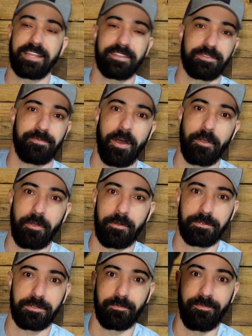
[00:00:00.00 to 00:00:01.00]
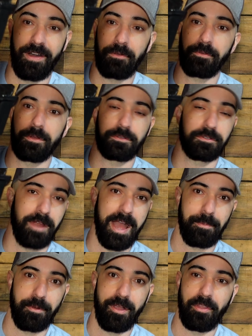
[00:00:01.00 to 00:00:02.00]
this Velcro
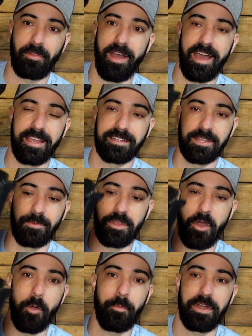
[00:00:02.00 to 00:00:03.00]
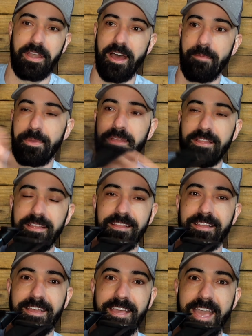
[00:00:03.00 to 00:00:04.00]
strap around the legs, and when you open it up,
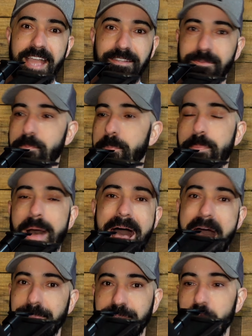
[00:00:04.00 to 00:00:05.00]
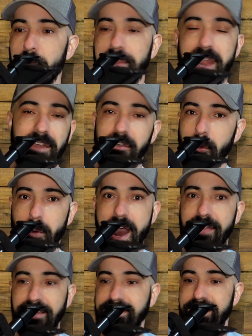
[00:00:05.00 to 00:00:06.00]
it just pops open. I don't know why
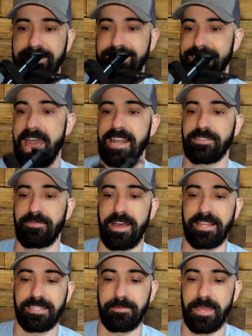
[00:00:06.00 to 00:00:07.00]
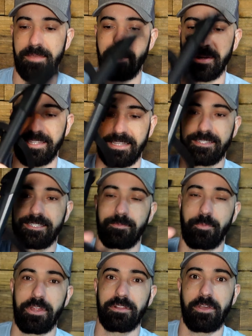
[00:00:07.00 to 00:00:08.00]
that's like satisfying to me, but it's like
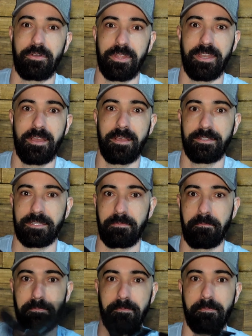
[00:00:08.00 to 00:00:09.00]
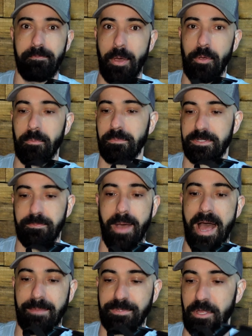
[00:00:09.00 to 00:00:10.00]
spring loaded, just boom, just
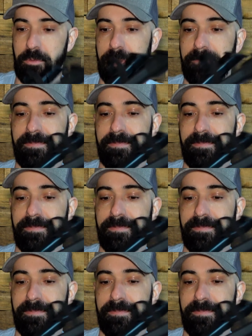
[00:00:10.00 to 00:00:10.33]
pops open.